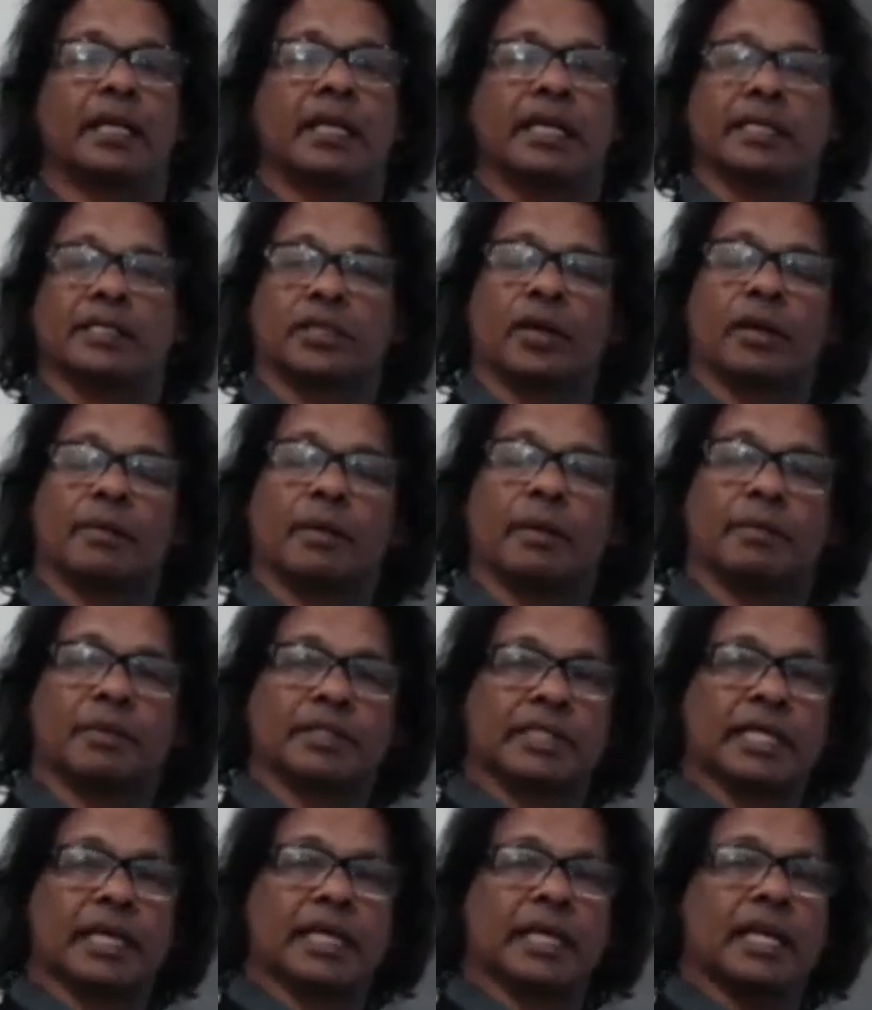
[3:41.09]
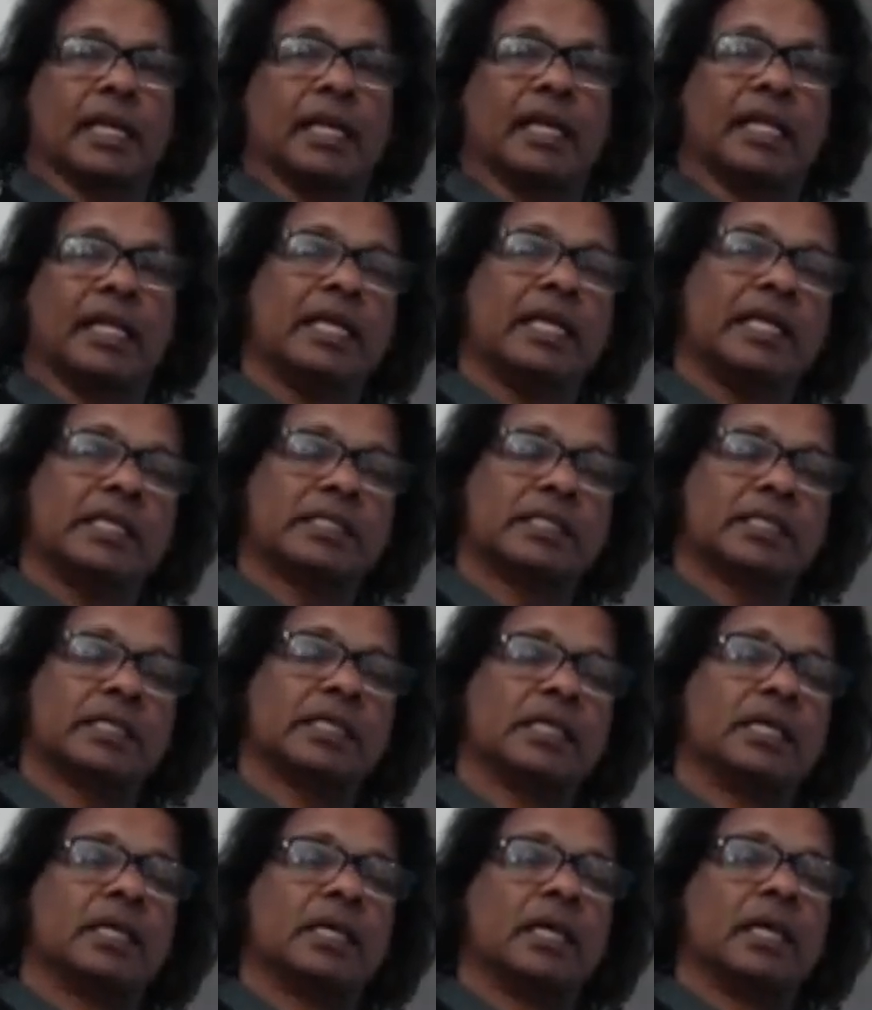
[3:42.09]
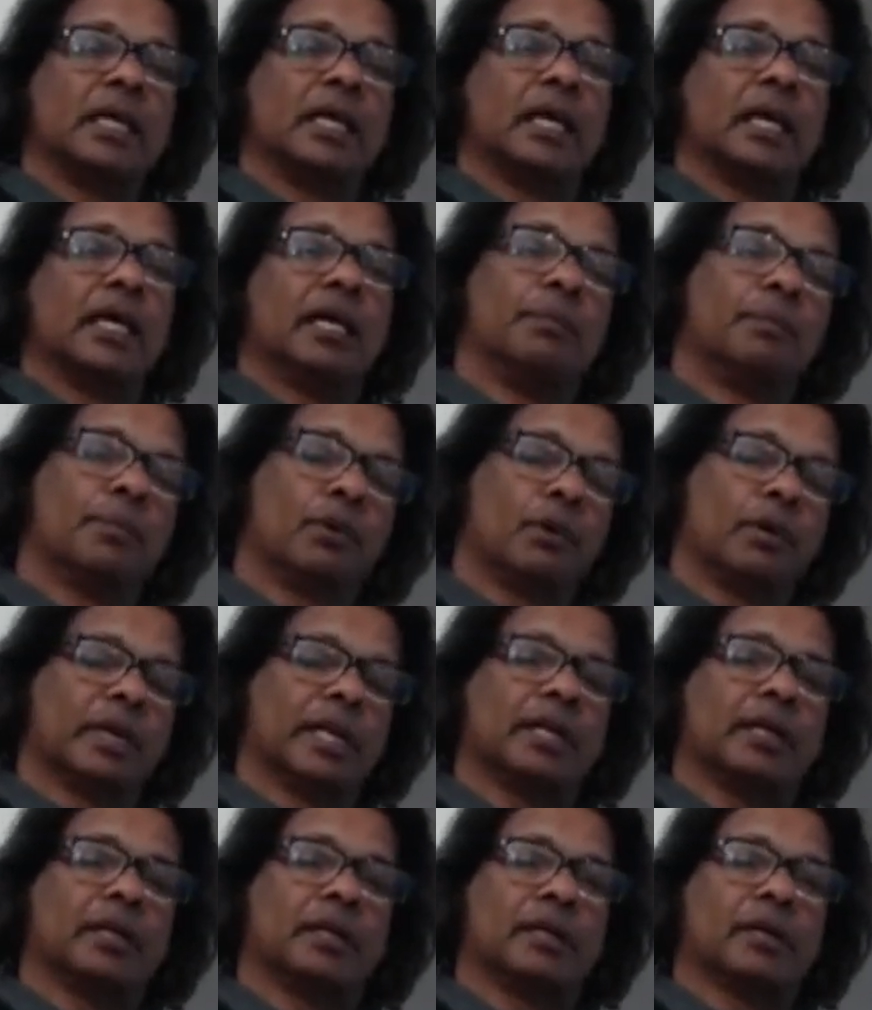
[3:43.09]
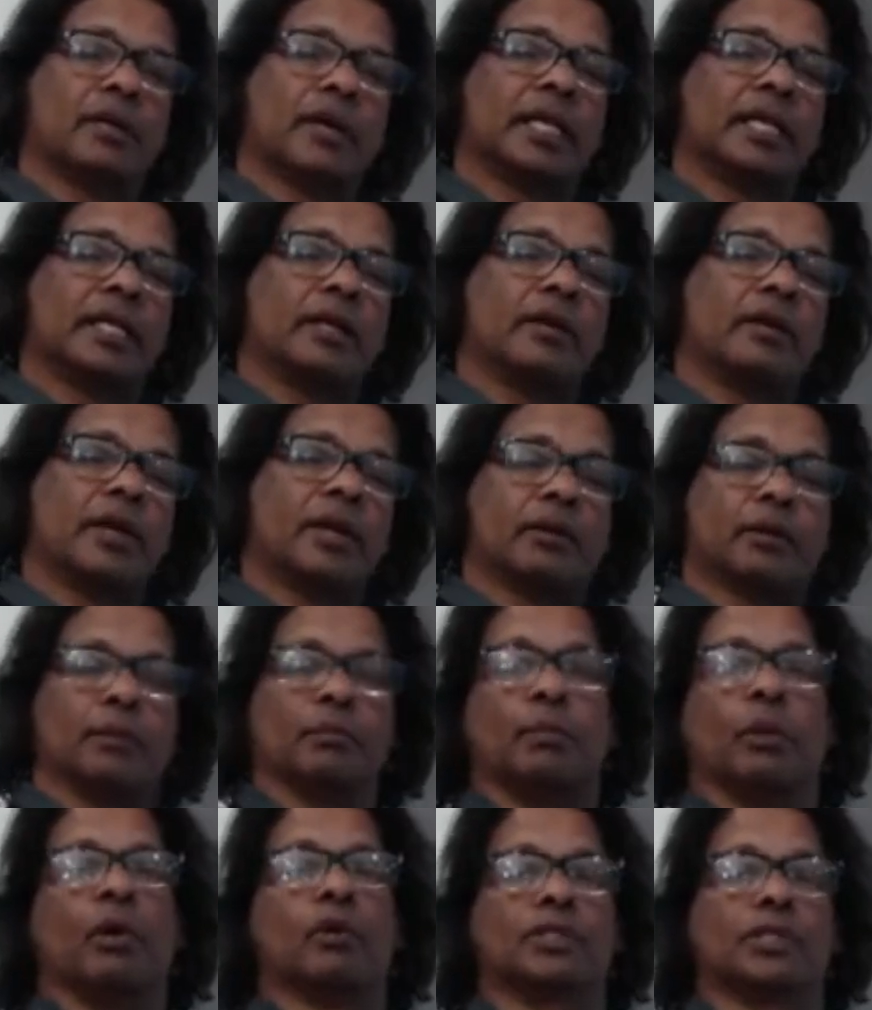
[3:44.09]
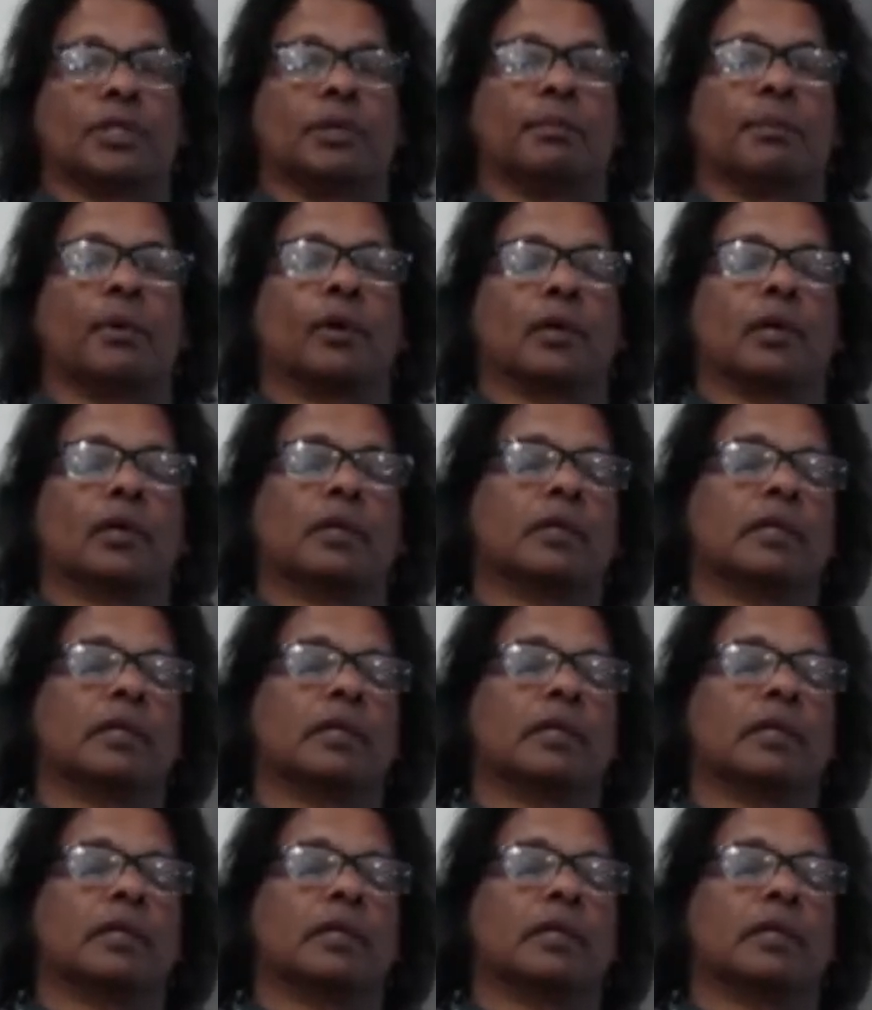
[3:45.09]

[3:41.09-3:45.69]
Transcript: It's going to be presented least important criteria to most important.